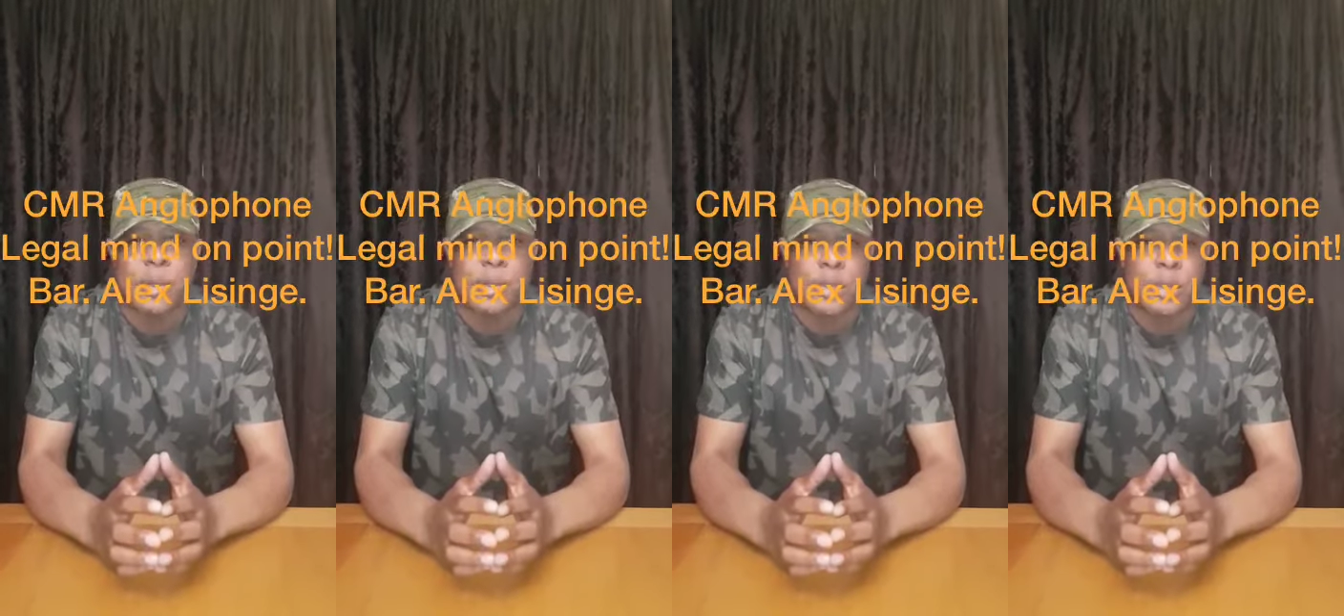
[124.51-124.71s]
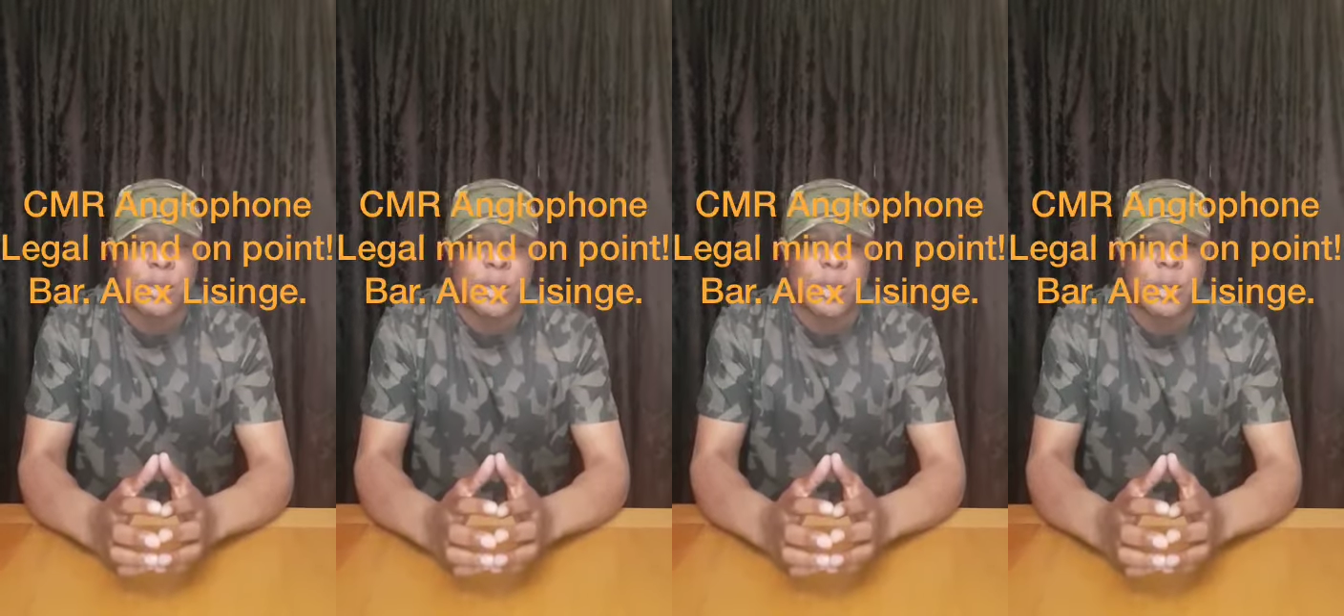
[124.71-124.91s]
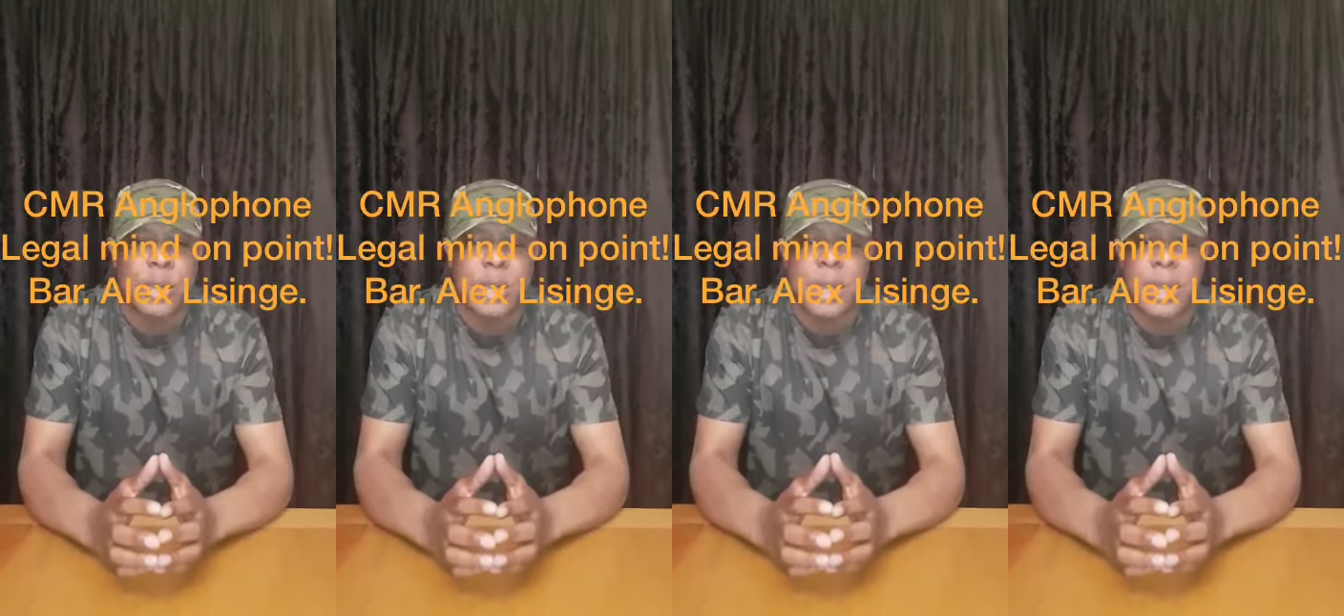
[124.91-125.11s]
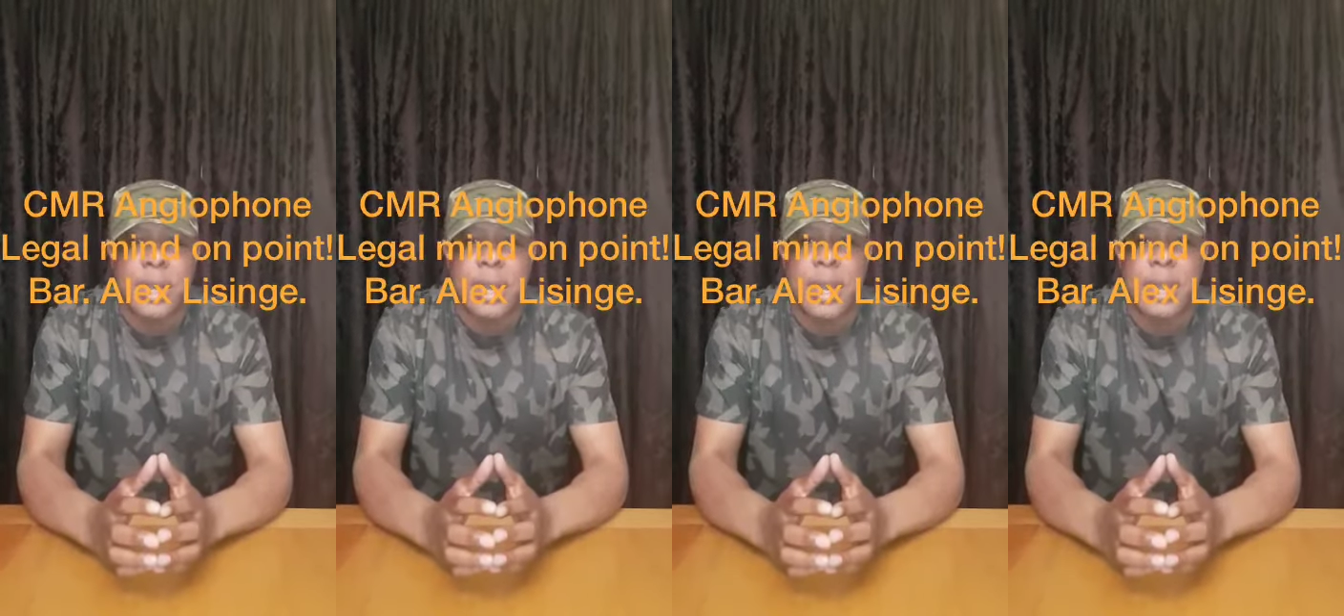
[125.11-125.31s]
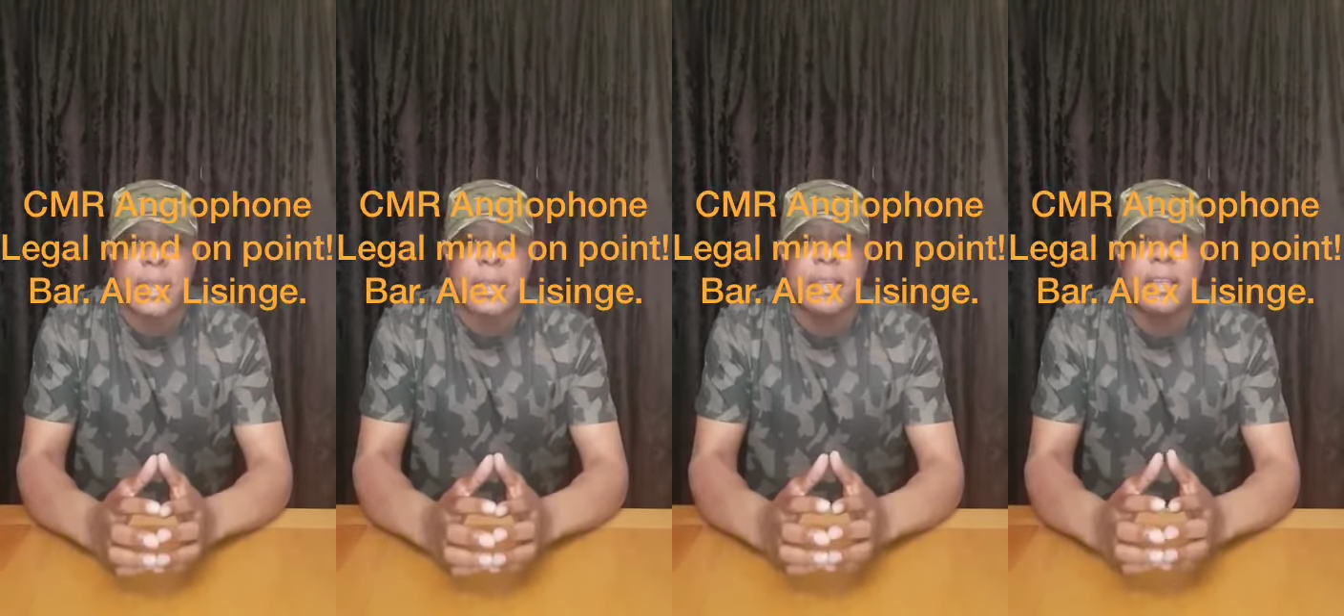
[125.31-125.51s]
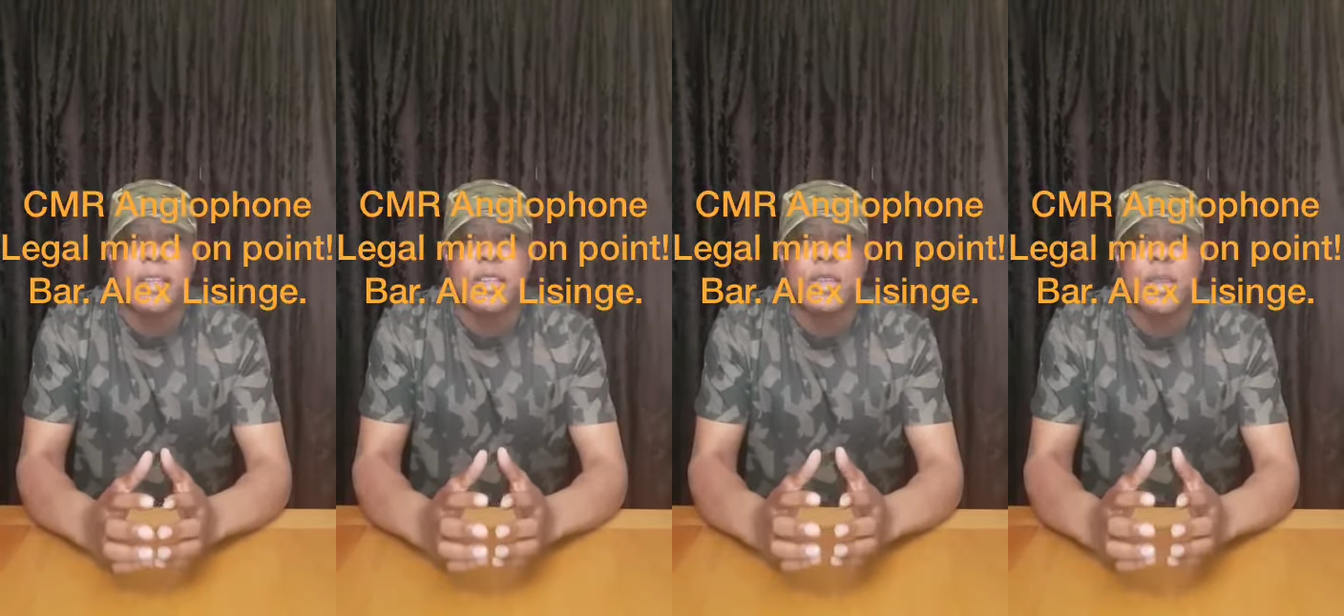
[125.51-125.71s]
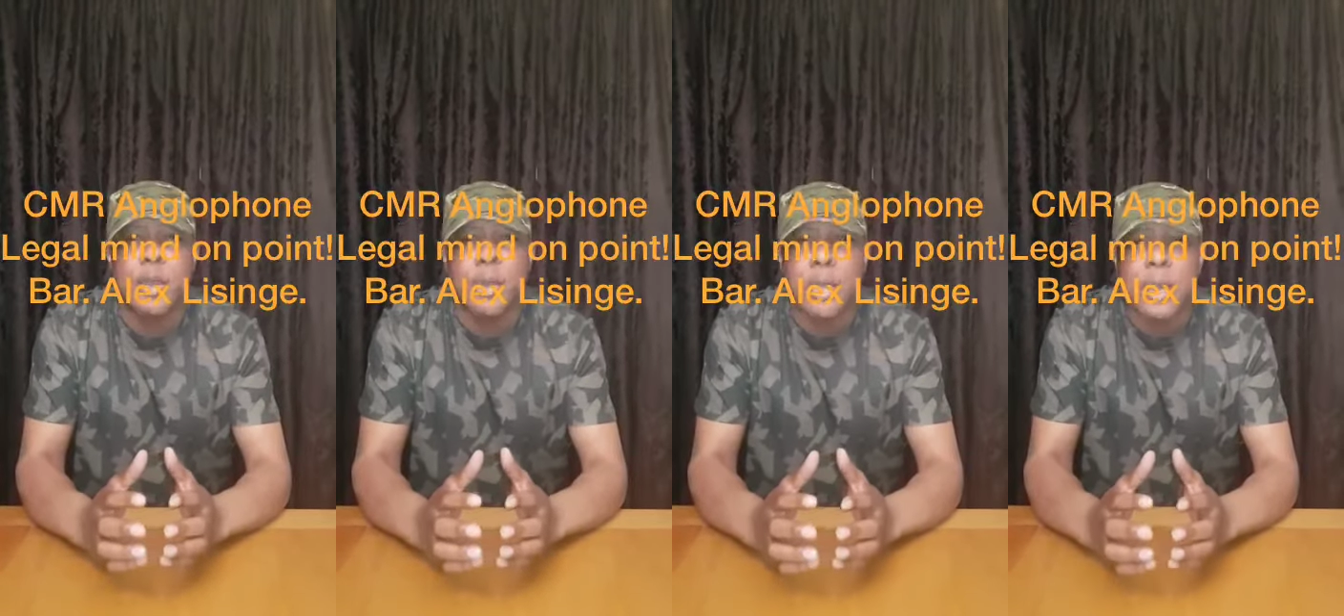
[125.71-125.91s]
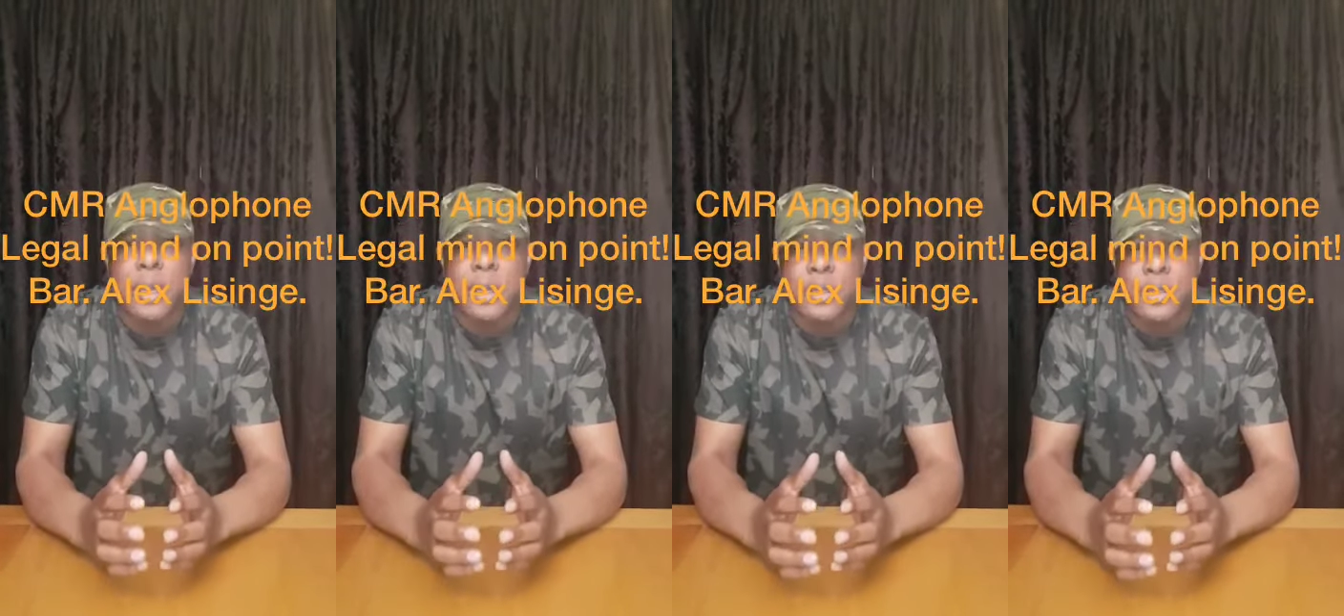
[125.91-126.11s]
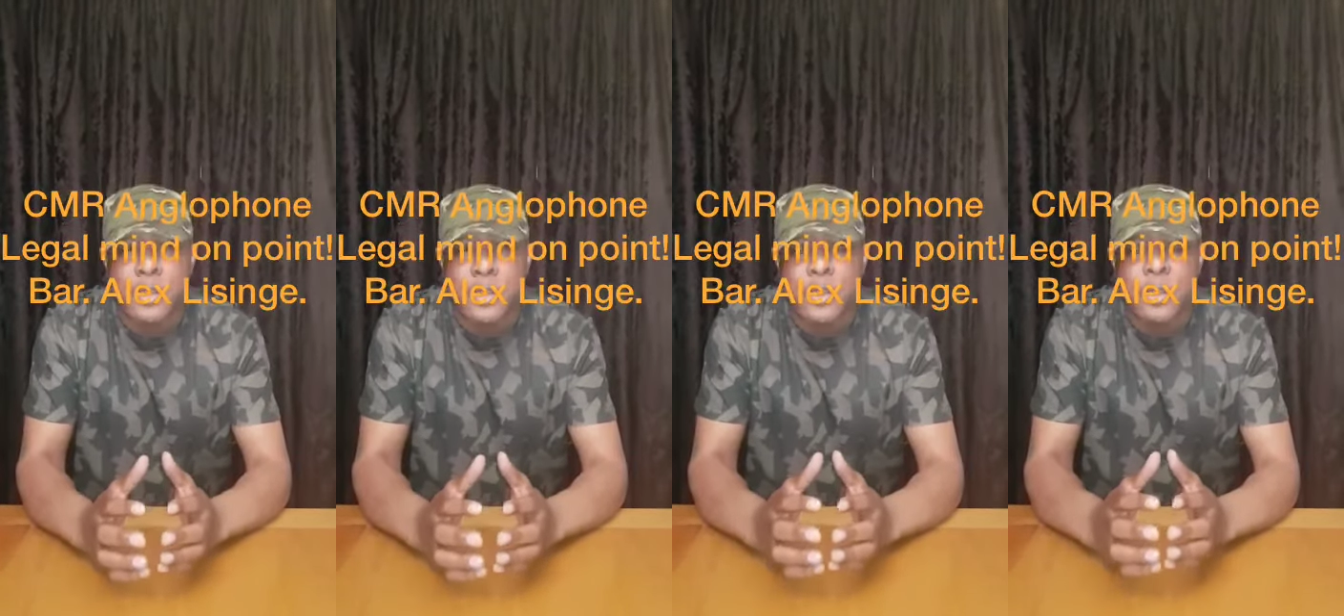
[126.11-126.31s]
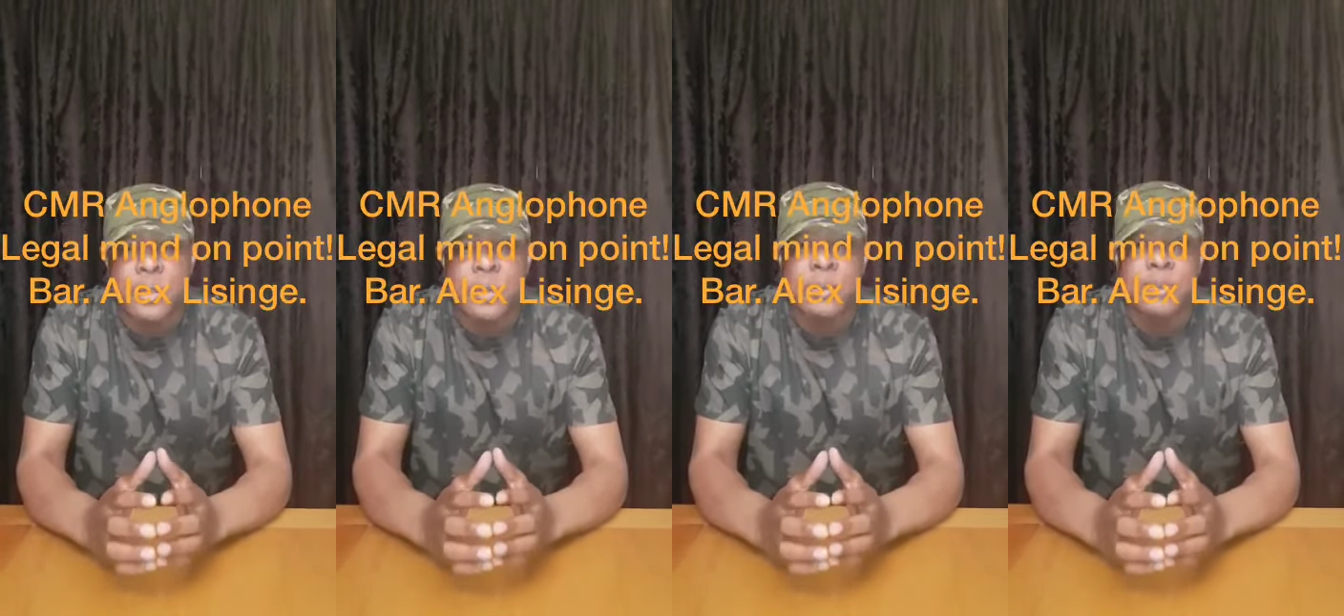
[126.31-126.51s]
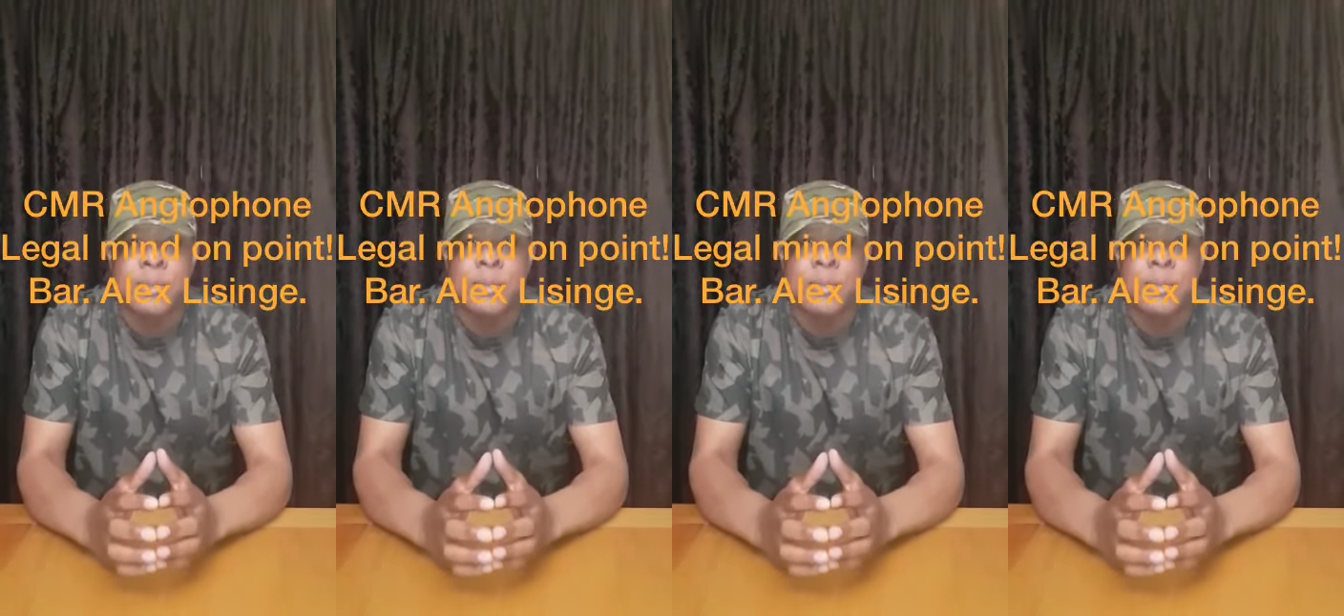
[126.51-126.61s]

the talk not lie, the talk not true.